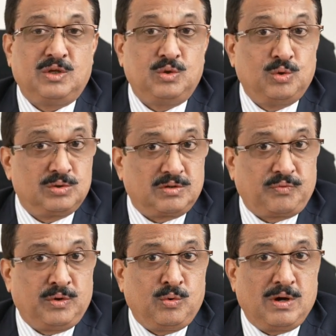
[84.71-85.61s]
Those
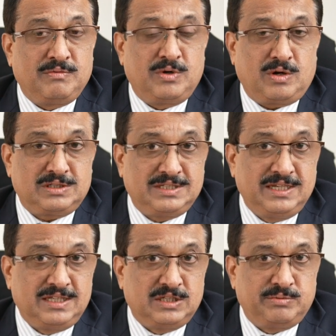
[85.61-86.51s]
of you who have not
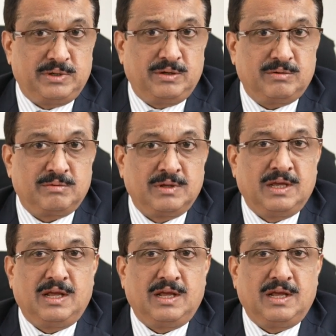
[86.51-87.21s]
seen this video,